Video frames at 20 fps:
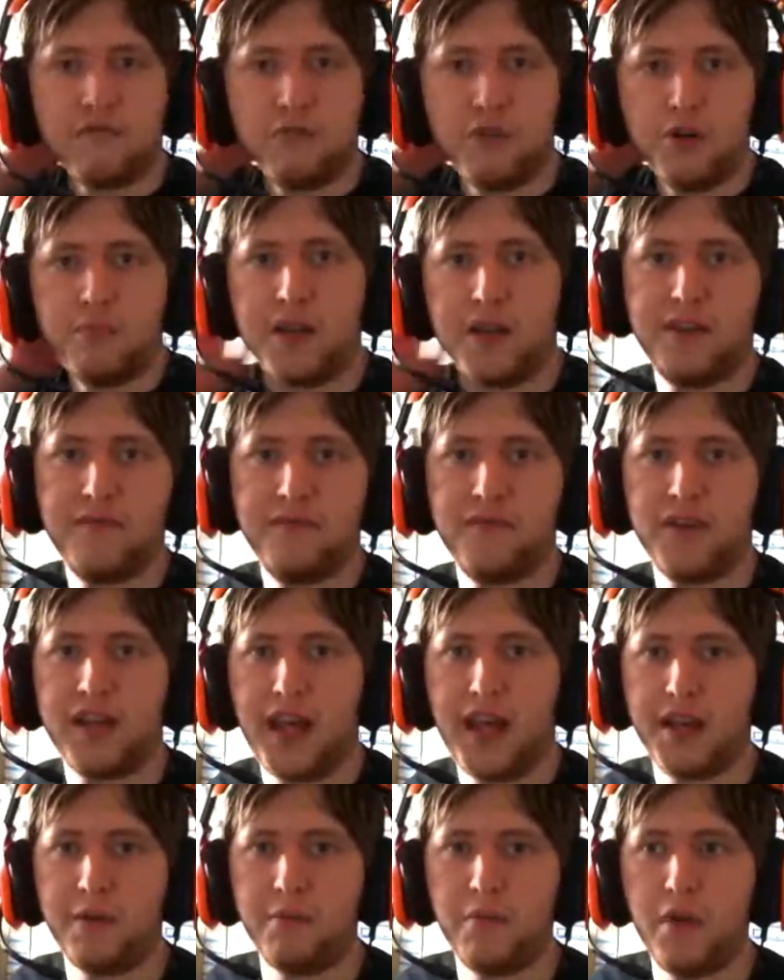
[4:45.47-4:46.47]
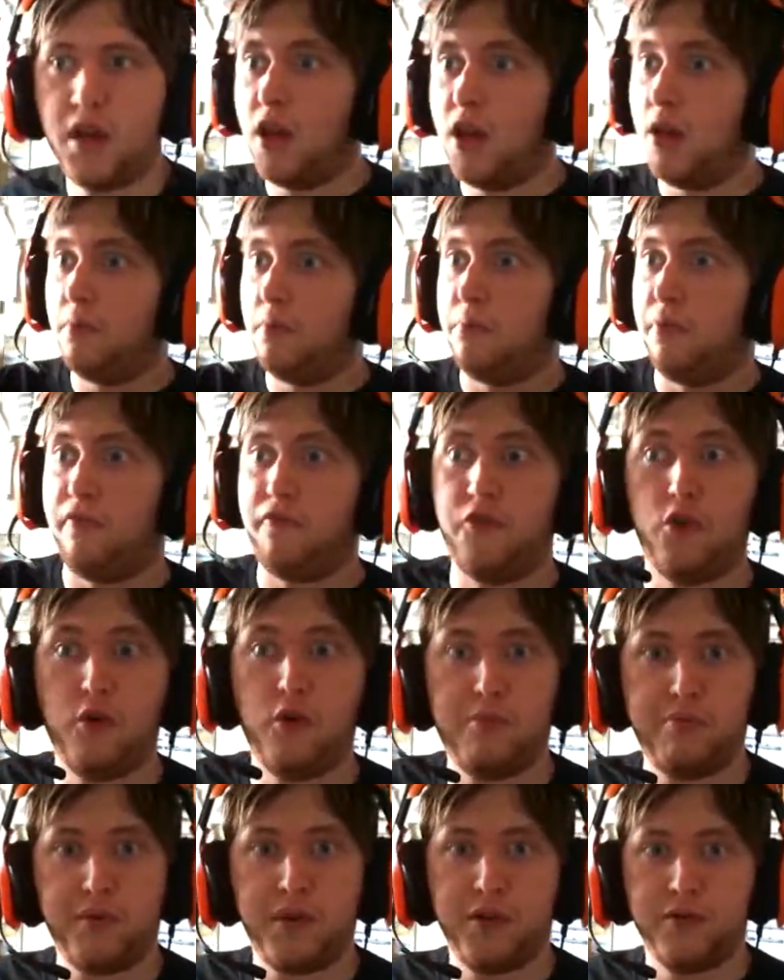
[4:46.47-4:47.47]
will be in the game before
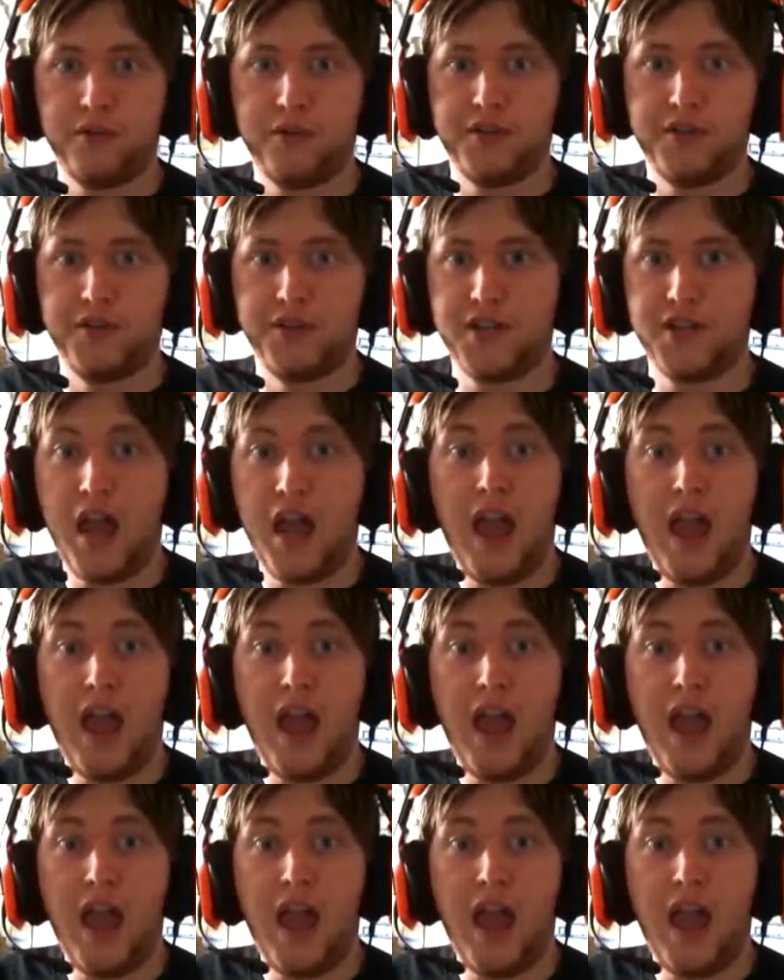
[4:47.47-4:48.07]
pre-orders.